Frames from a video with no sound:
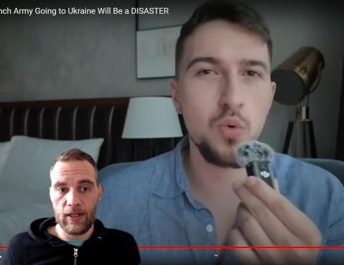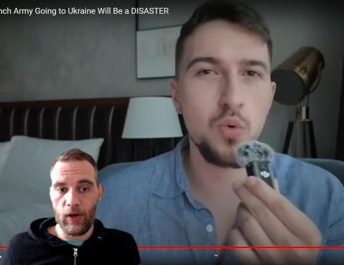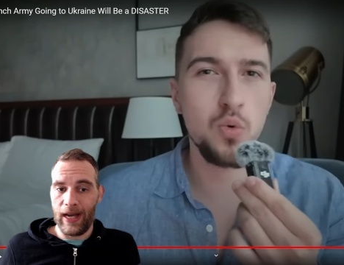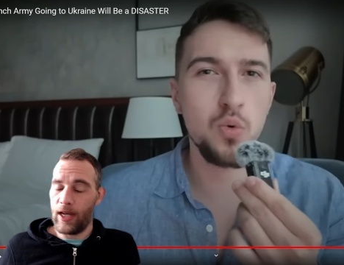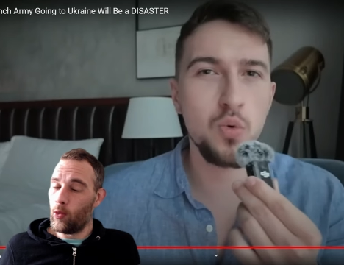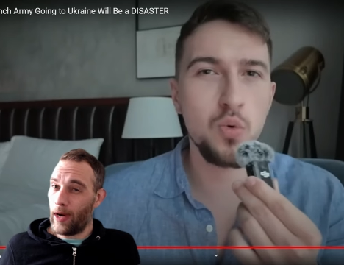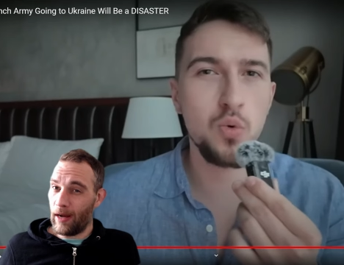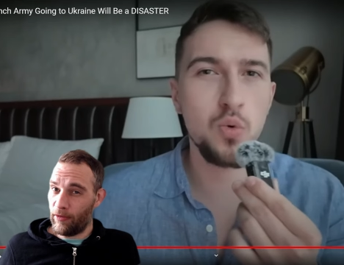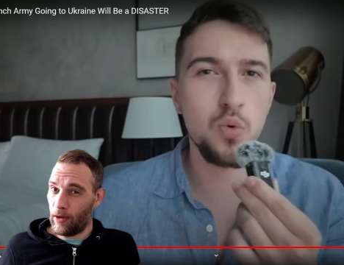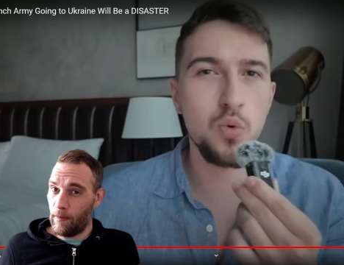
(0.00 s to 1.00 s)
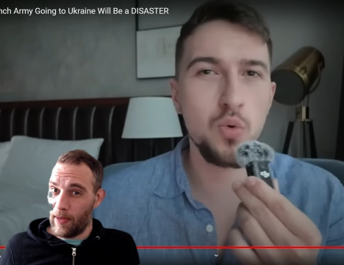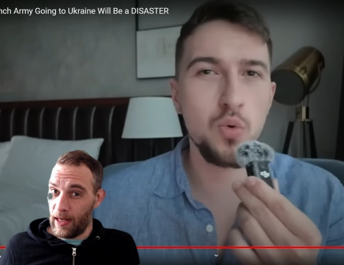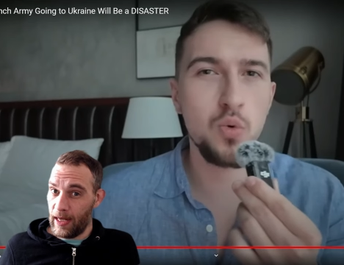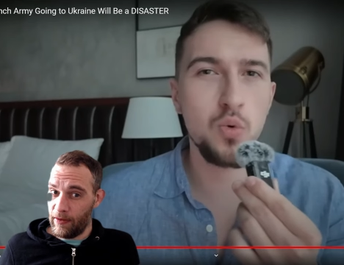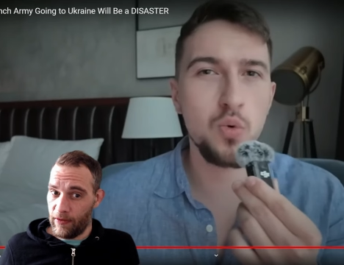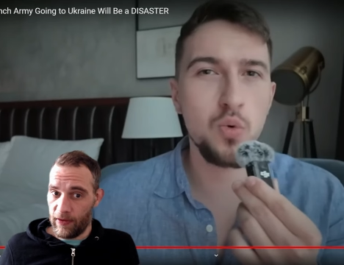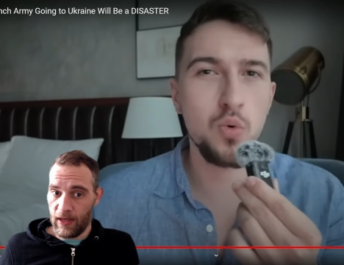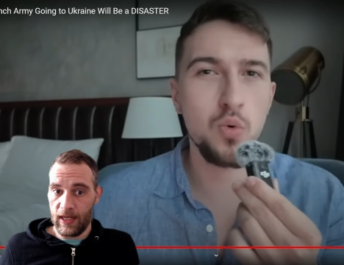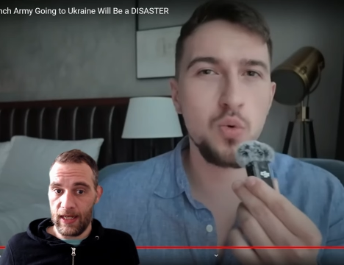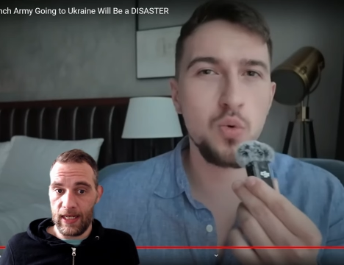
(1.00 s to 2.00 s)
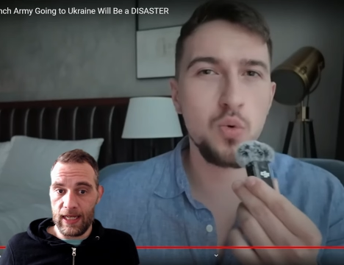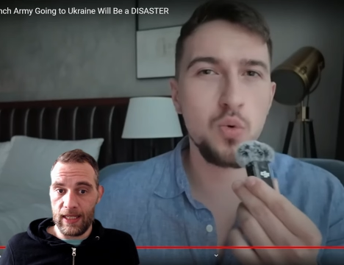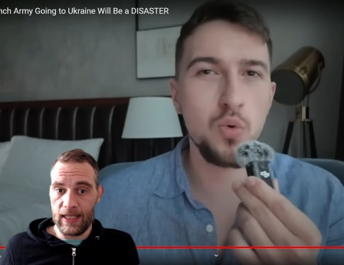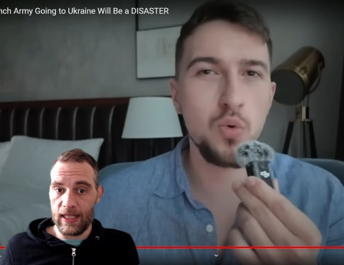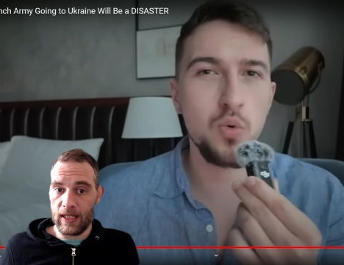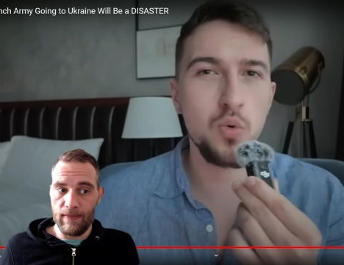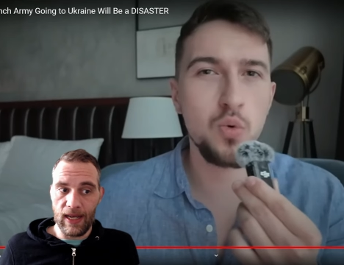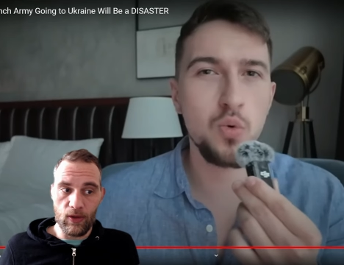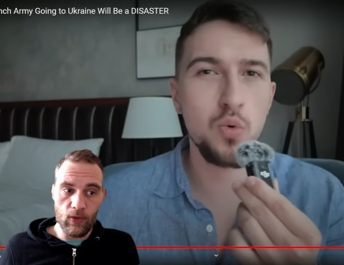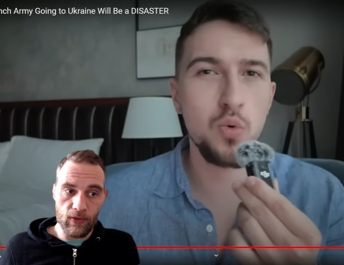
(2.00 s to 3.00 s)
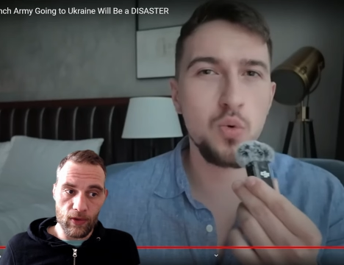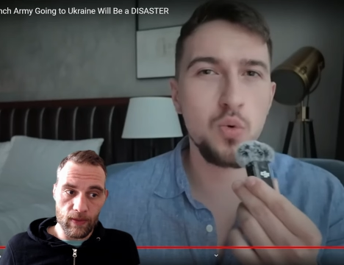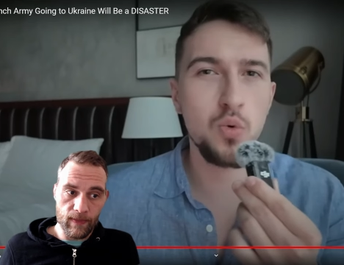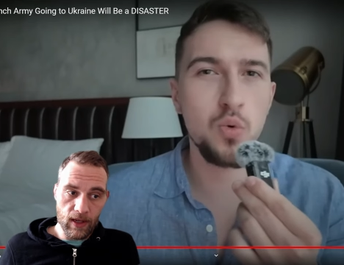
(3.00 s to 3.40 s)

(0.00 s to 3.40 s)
Speaker 1: So I rather believe in this maneuver.